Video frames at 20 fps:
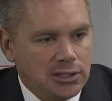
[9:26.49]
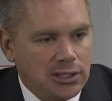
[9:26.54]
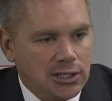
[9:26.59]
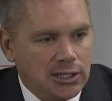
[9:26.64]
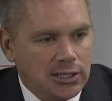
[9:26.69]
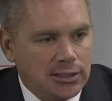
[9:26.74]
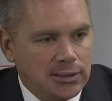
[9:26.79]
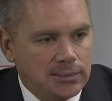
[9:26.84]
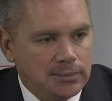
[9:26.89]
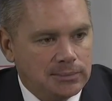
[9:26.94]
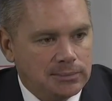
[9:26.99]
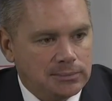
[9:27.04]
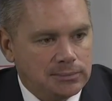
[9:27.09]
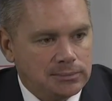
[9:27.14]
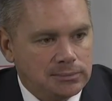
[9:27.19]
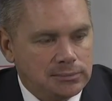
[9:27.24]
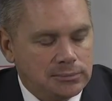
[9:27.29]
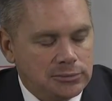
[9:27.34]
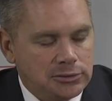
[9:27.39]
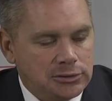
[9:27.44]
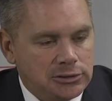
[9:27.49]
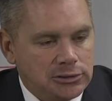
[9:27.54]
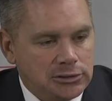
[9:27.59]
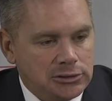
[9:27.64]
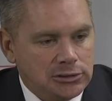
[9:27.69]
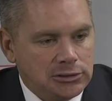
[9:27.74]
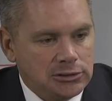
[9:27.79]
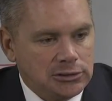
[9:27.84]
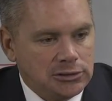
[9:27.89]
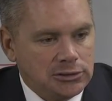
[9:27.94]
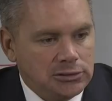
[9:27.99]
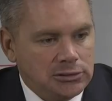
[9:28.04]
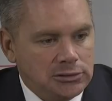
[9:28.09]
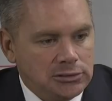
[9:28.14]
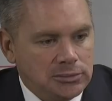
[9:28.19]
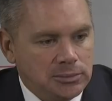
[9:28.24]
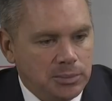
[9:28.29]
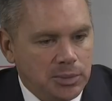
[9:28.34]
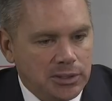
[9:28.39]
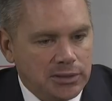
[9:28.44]
You
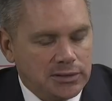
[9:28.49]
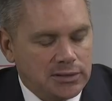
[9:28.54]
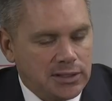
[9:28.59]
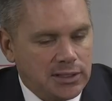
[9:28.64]
know,